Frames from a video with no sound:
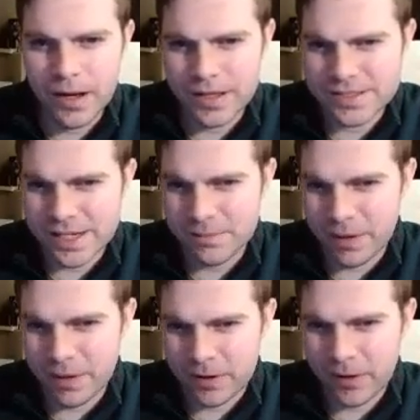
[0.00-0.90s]
Second
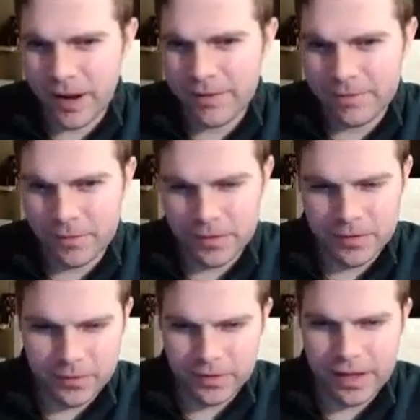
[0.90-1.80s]
paragraph,
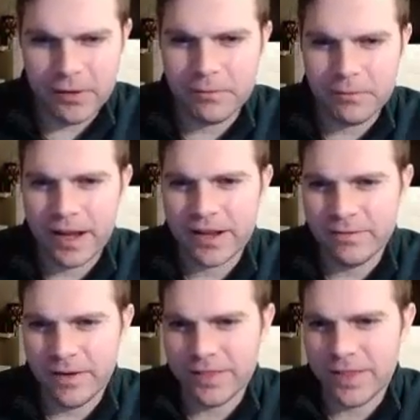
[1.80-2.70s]
you can count back
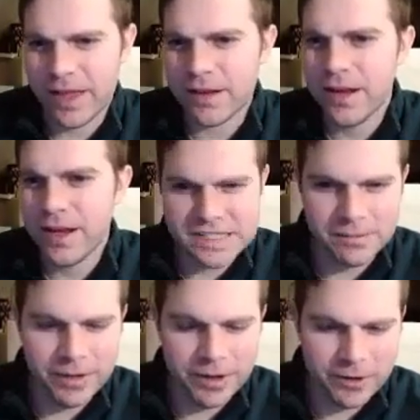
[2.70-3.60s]
and find that. The
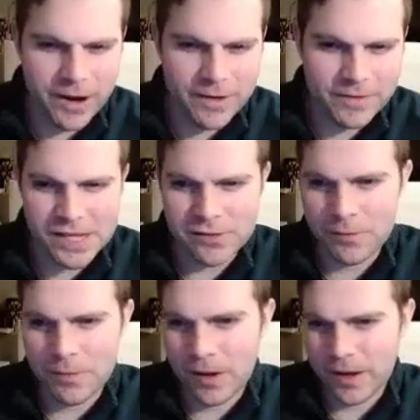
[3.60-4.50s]
second paragraph is
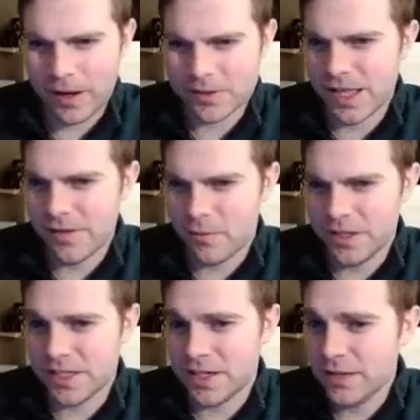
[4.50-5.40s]
either about how slavery
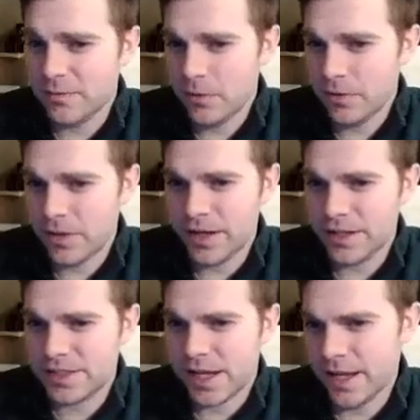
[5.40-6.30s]
is an evil that
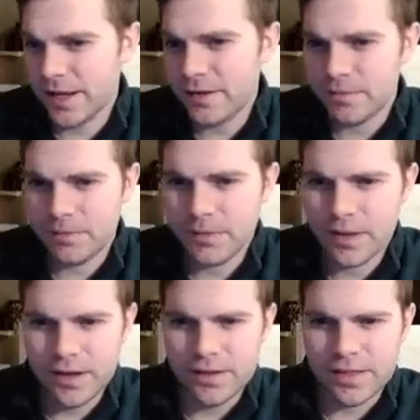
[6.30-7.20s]
needs to end,
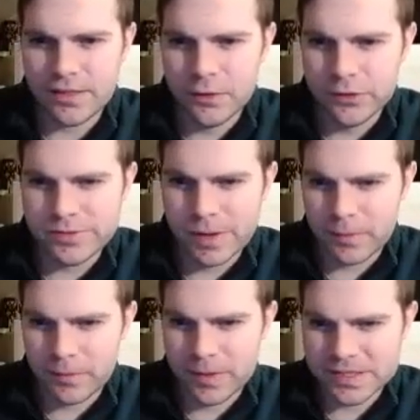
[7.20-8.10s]
that the
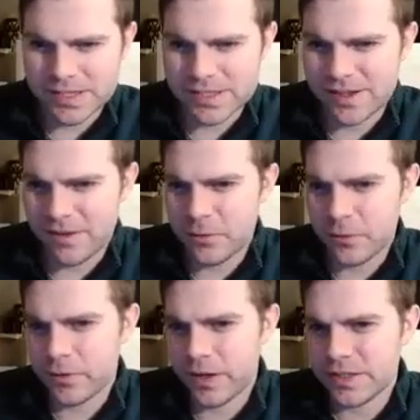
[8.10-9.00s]
newspaper business is off
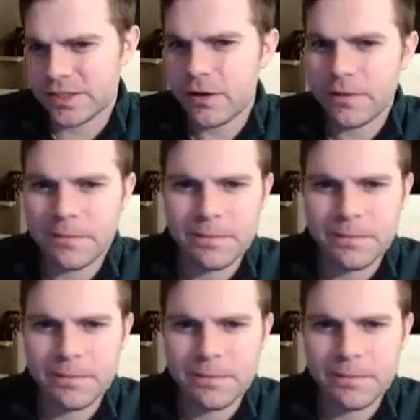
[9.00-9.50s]
to a great start,